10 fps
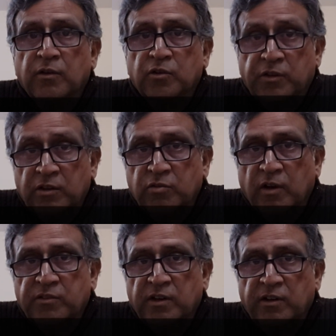So this
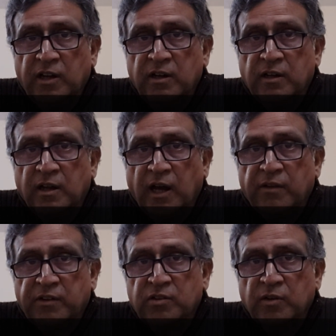was the deal,
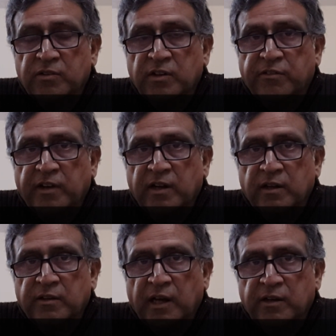and this was the
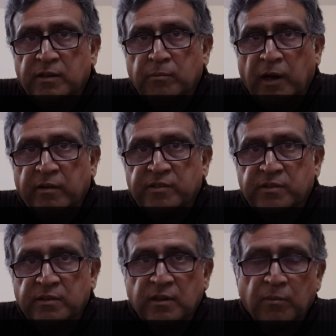trick that
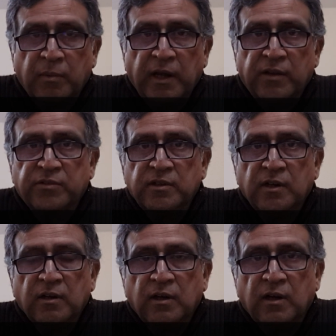Demaris plays
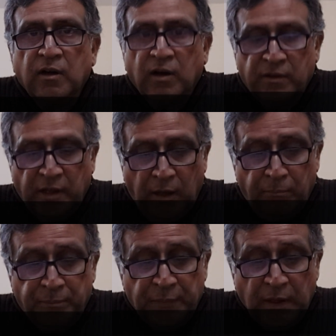on
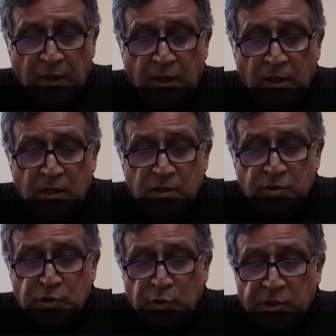them.
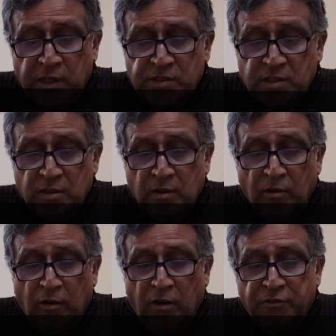Chotas
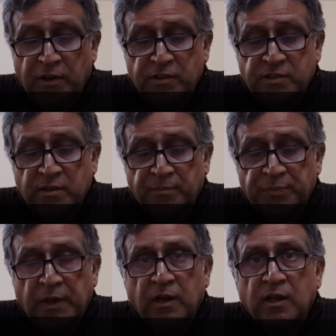offers
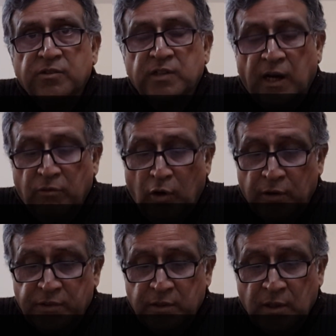
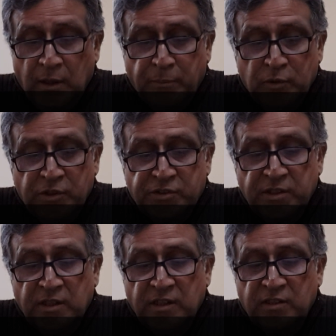Stavros a
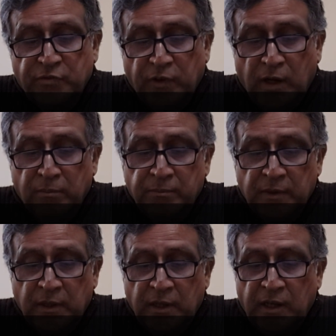position in his firm
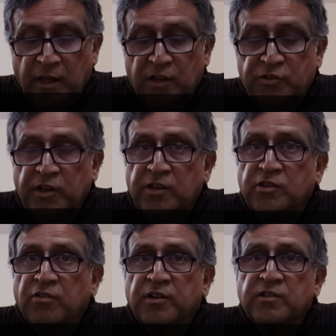in
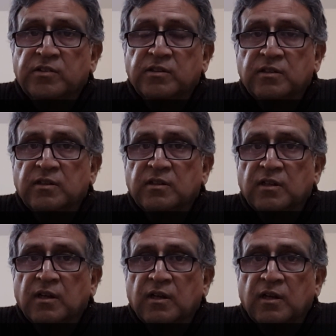exchange of his
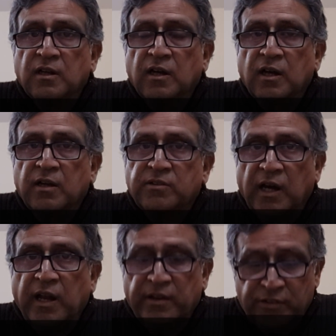
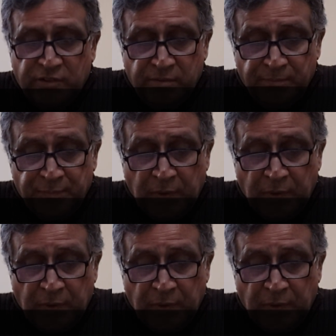silence.